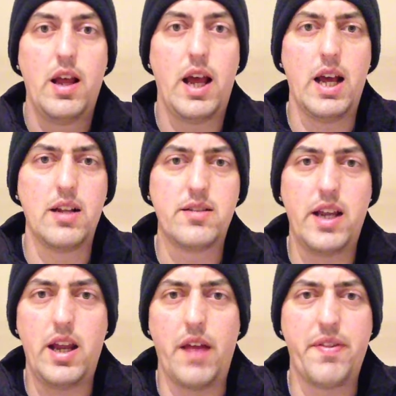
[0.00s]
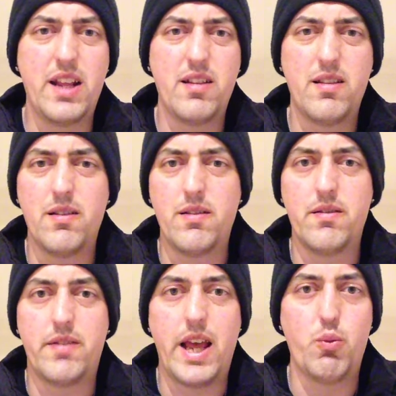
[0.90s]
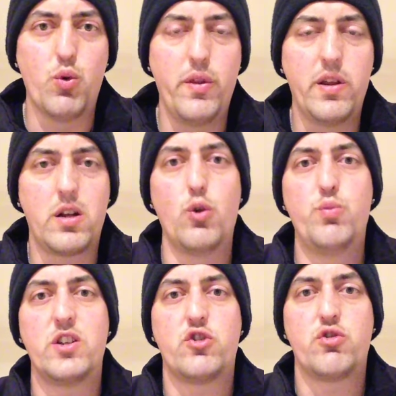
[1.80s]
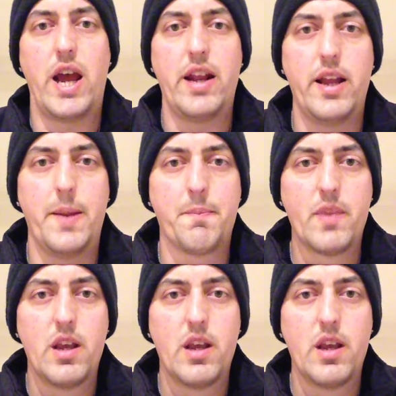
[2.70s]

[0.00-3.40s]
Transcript: and I think they're one of the clubs that's trying to